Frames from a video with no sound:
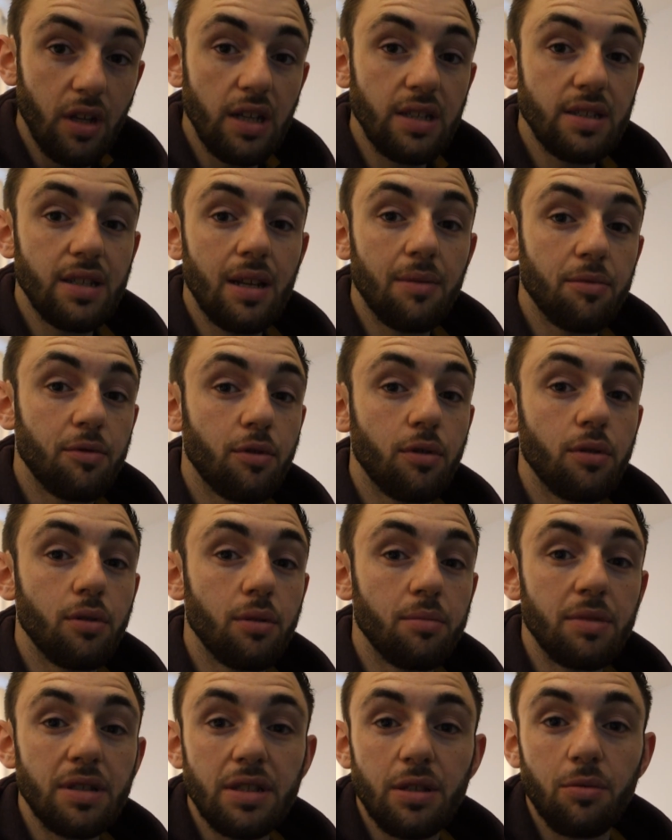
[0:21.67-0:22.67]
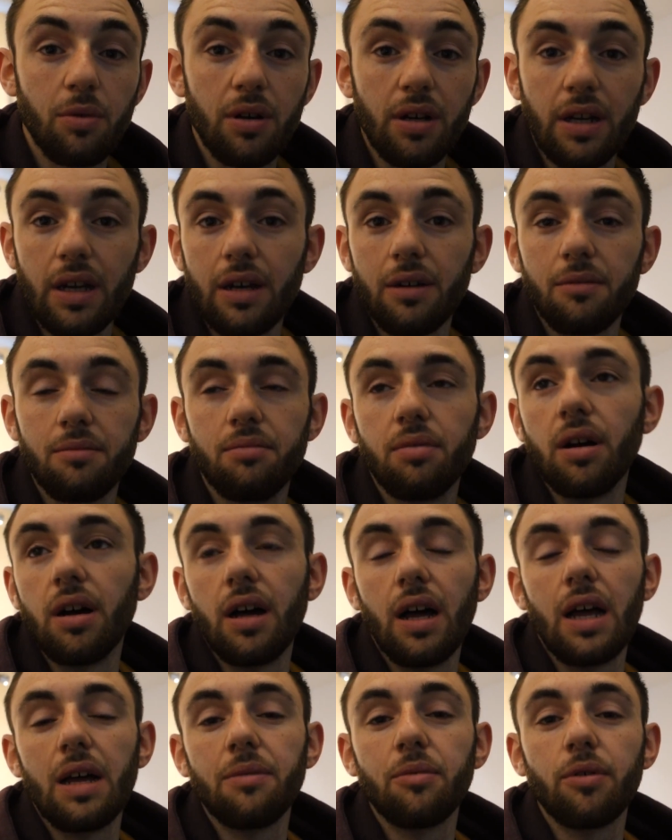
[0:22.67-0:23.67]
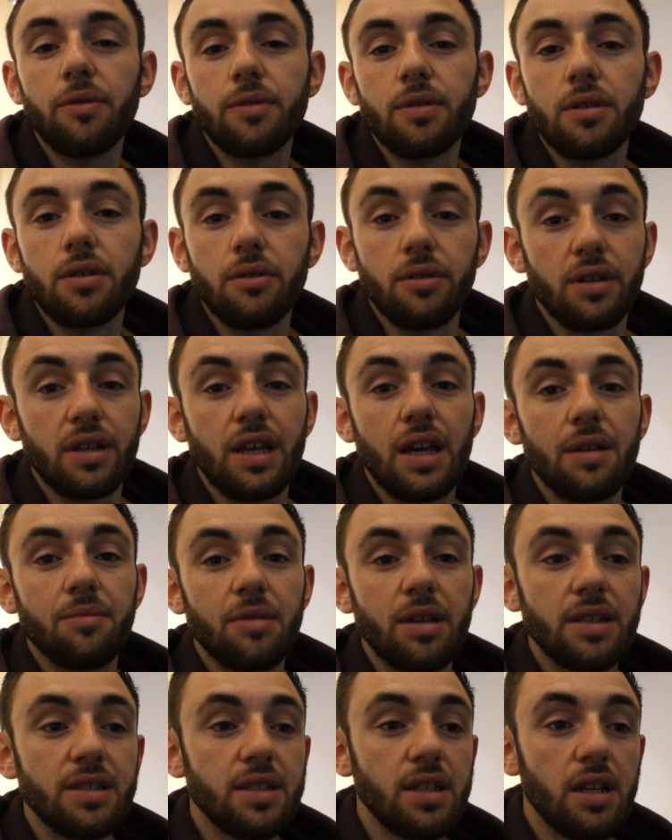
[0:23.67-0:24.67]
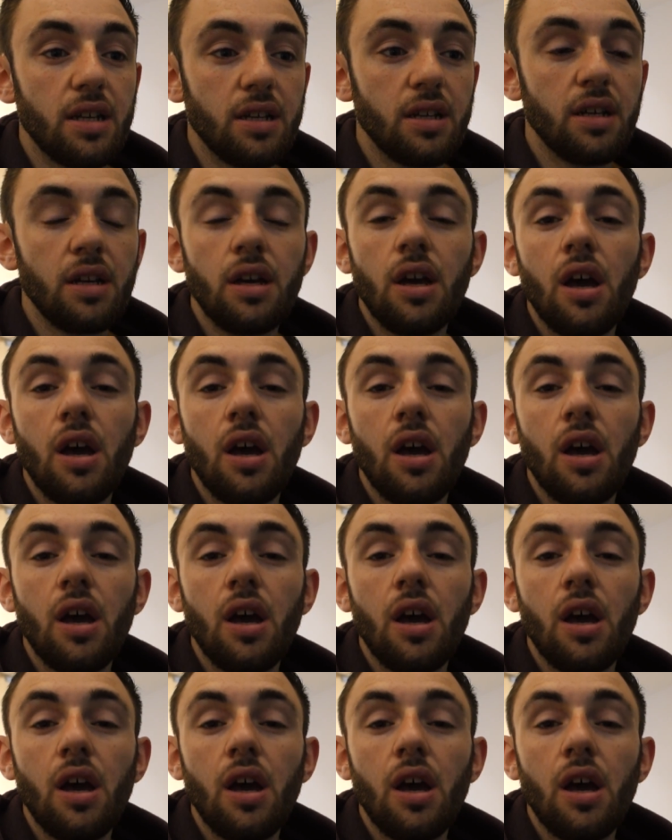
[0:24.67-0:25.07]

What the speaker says: I slept through, I missed the workout, but I'm off to do a camp day today.